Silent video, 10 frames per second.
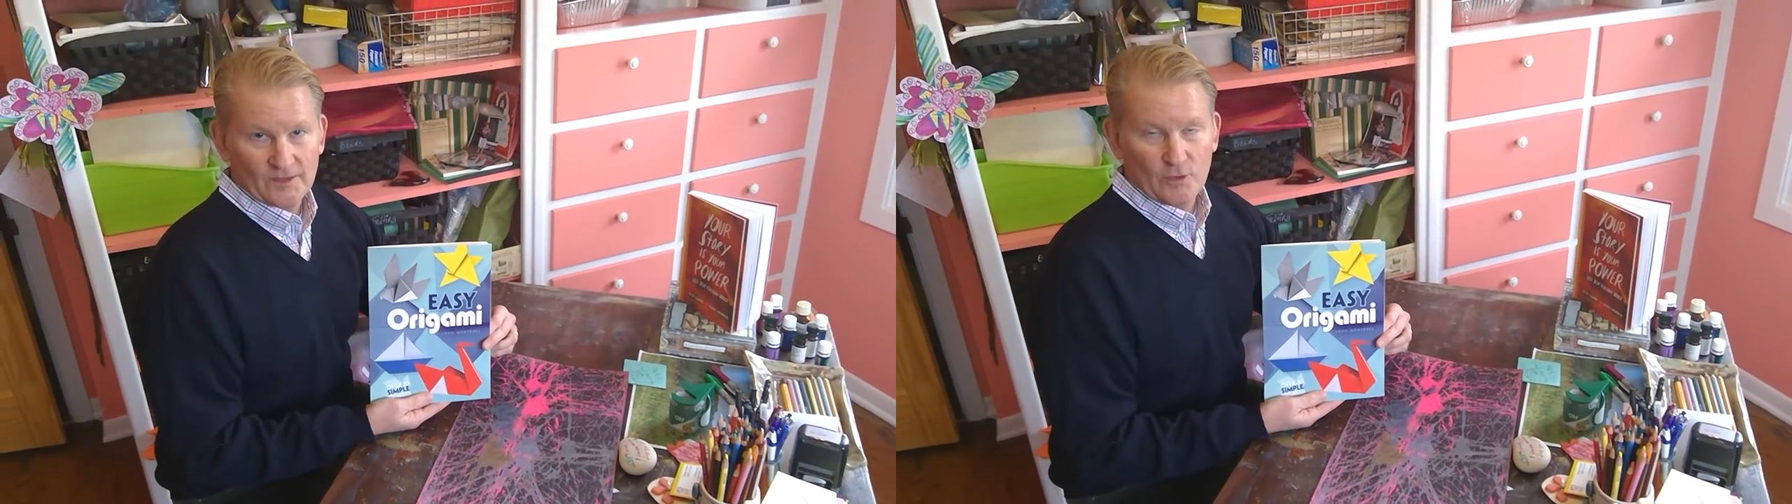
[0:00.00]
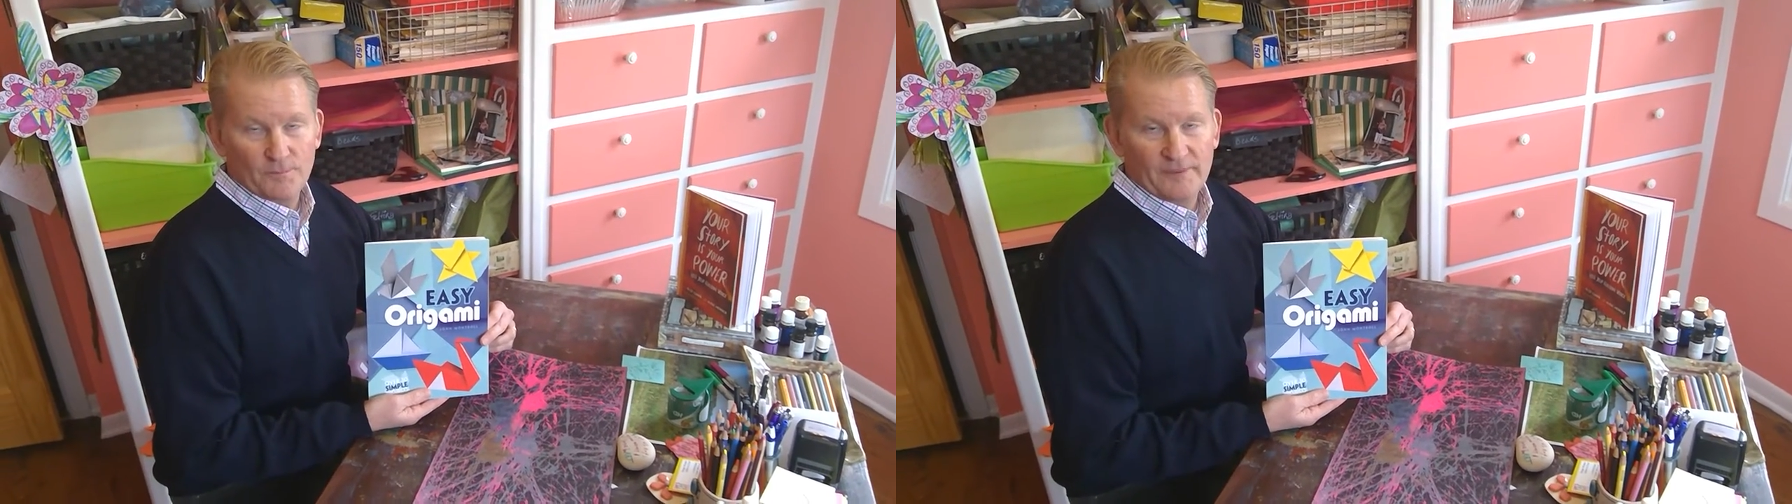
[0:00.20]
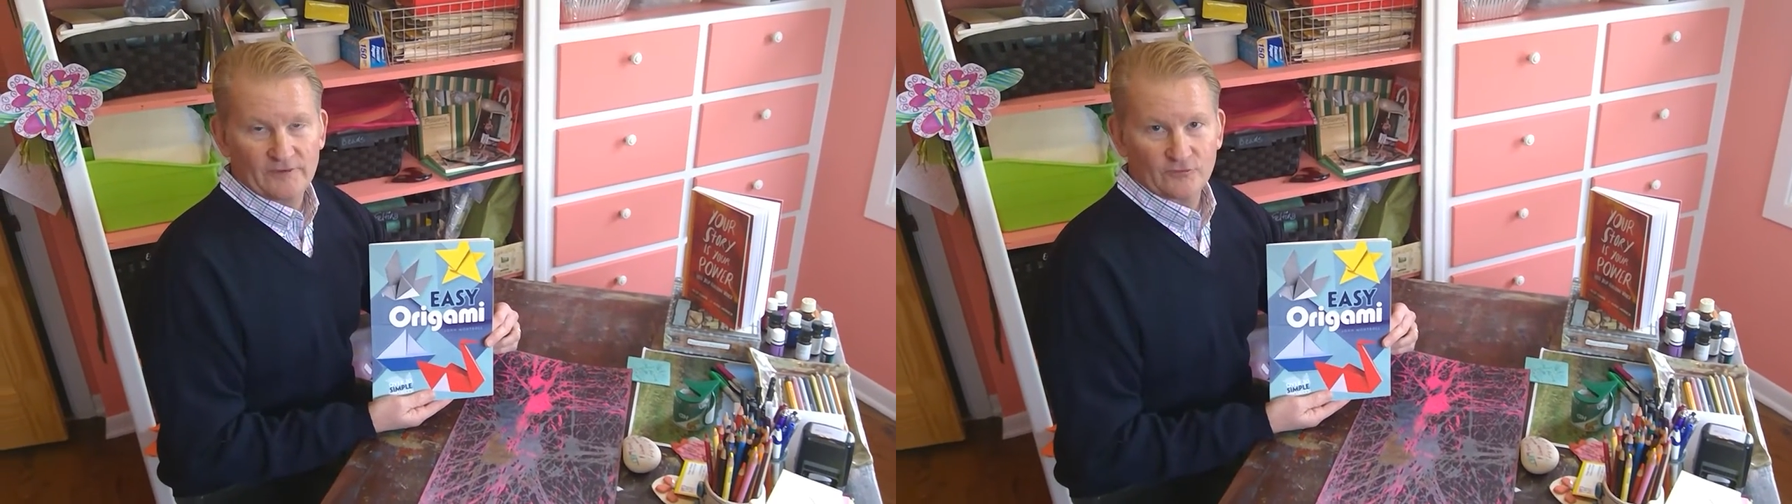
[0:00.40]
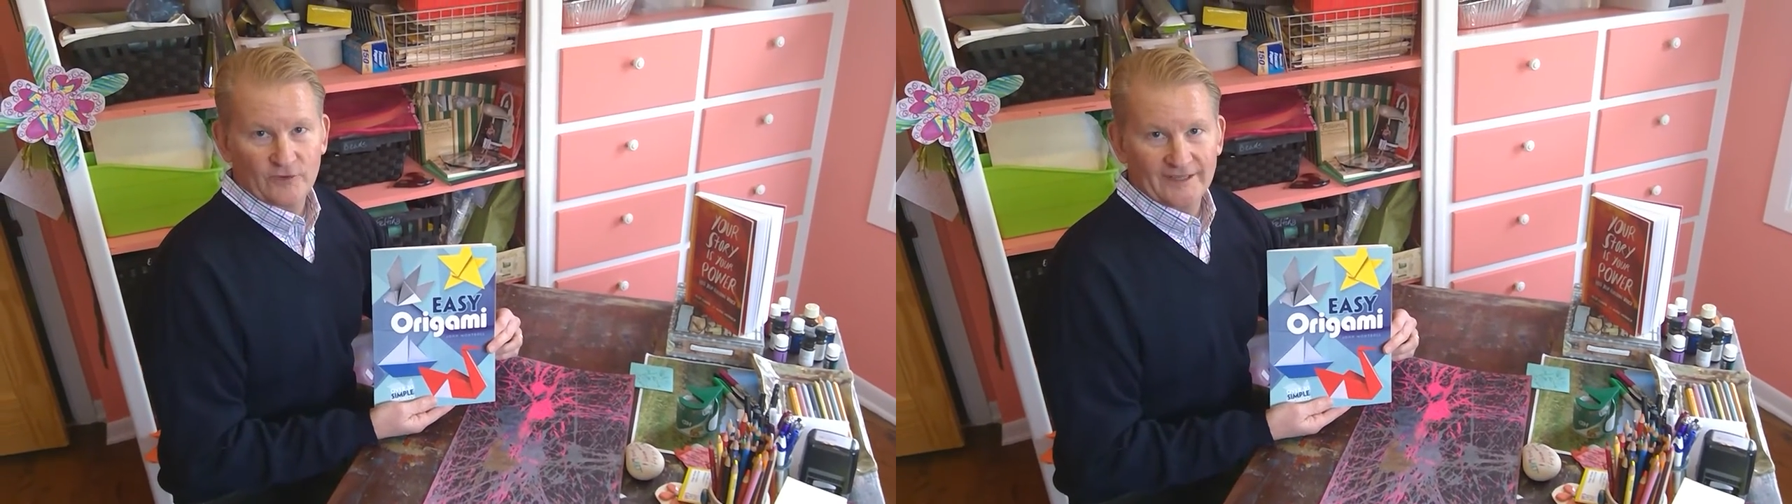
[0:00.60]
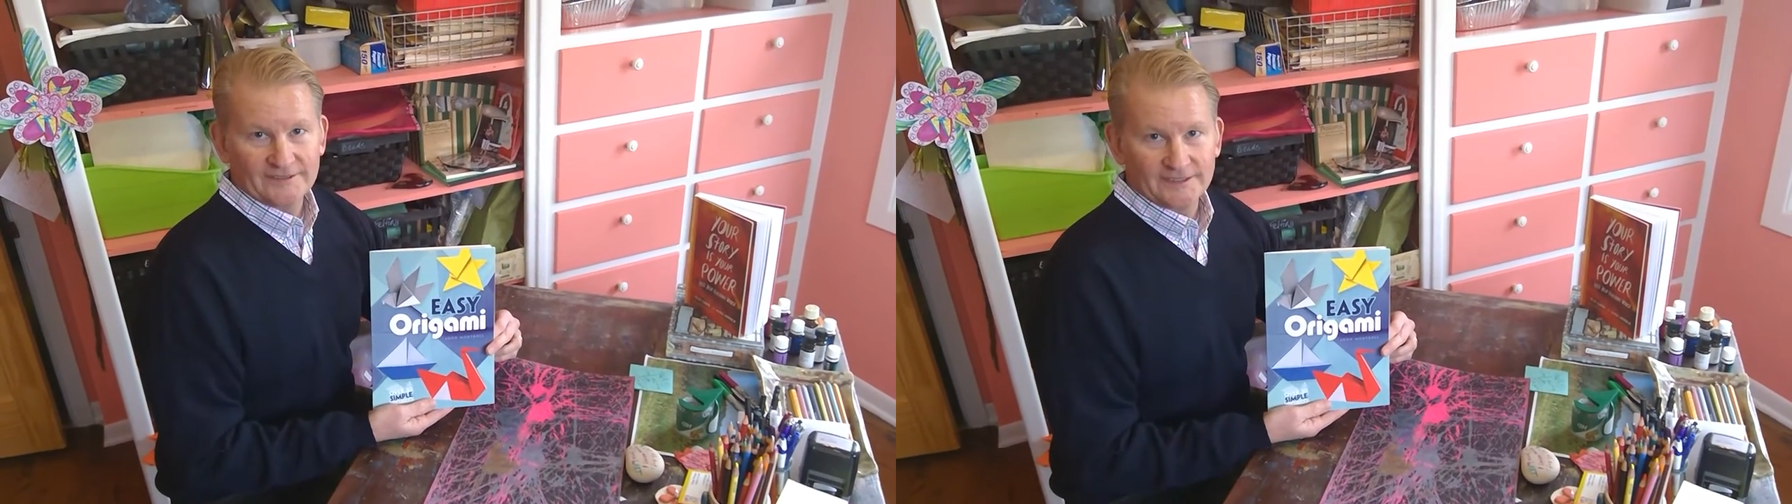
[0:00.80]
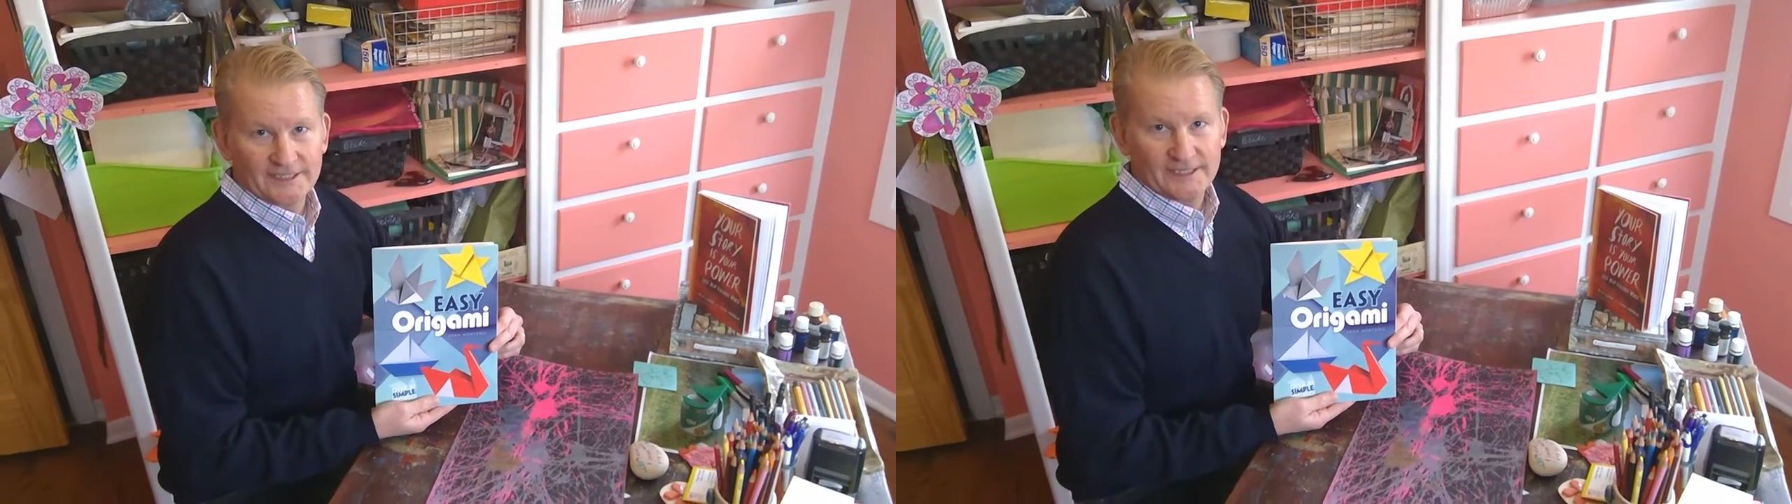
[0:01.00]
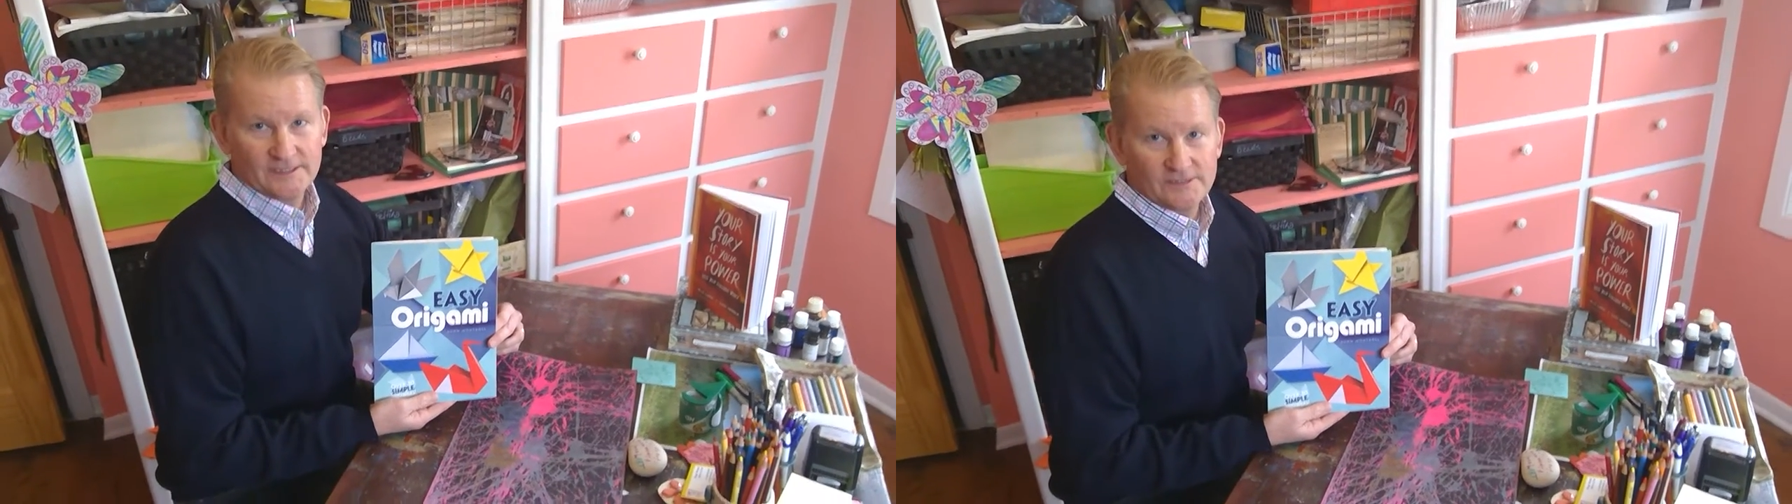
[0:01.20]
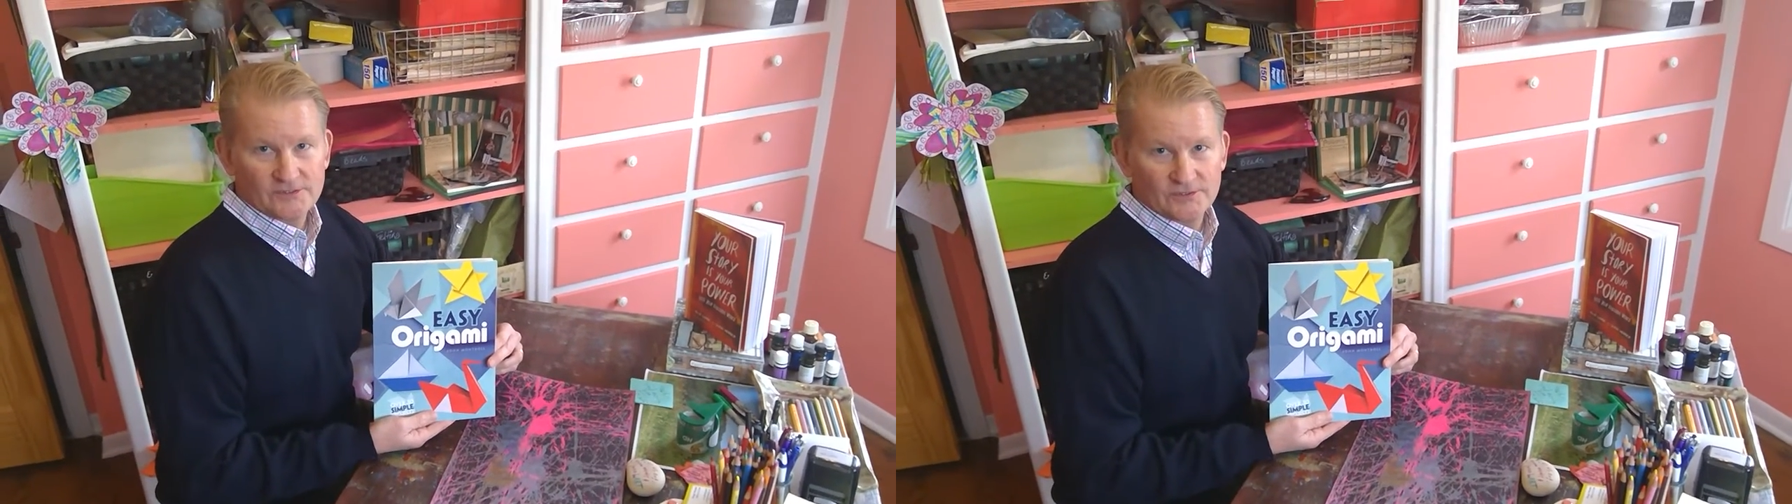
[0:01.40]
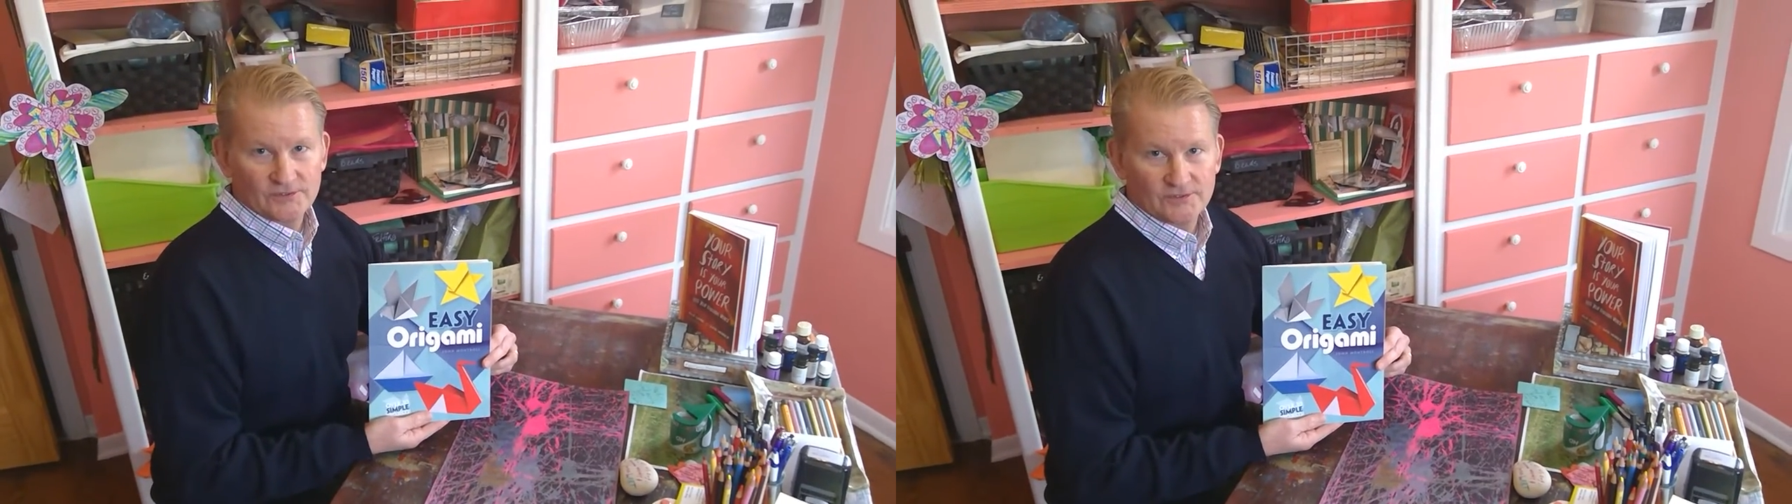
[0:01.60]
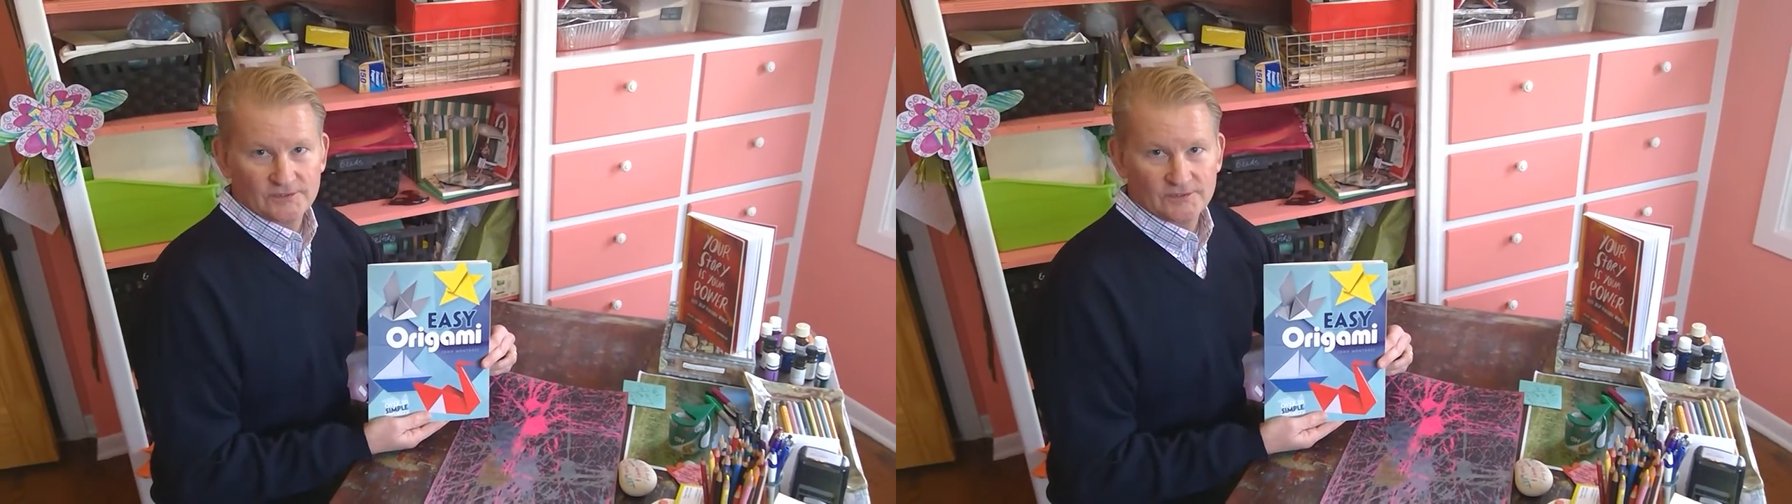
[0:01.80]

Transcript: Hello, Ben Franklin kids.